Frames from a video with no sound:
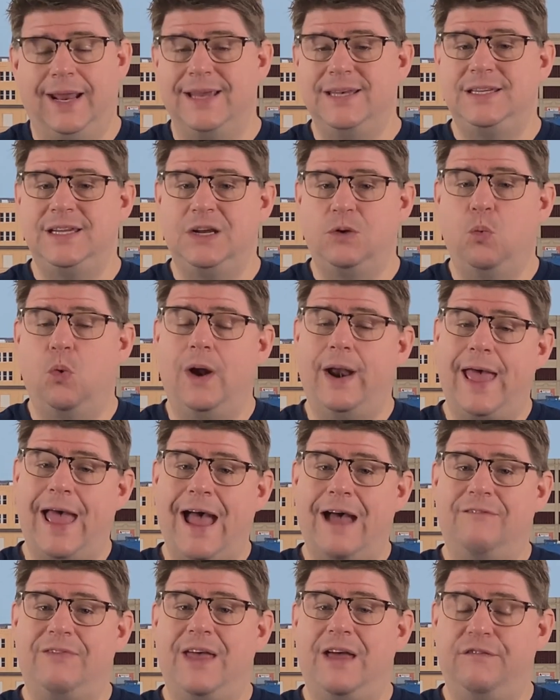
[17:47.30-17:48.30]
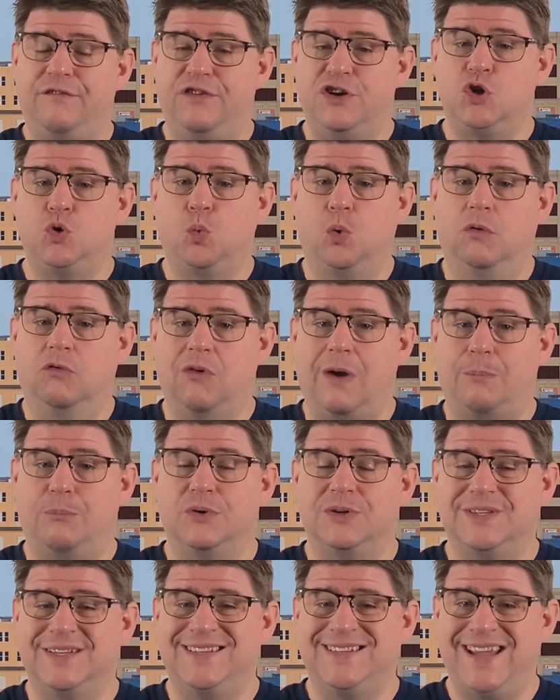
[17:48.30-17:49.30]
And I did want to have that visual
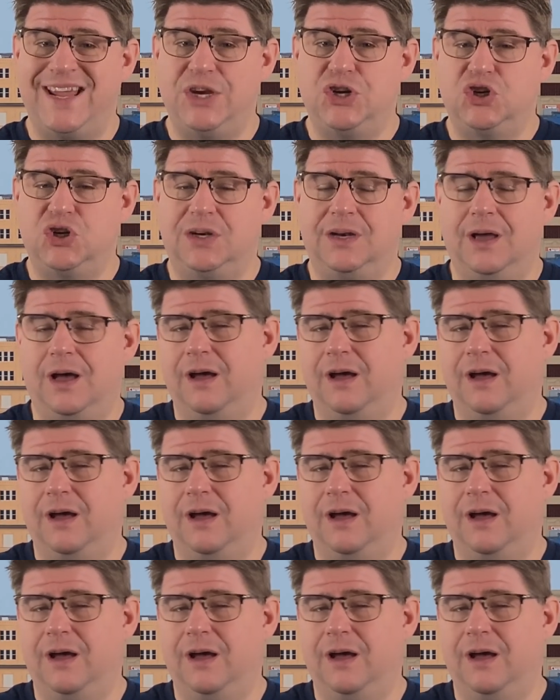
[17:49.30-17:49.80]
representation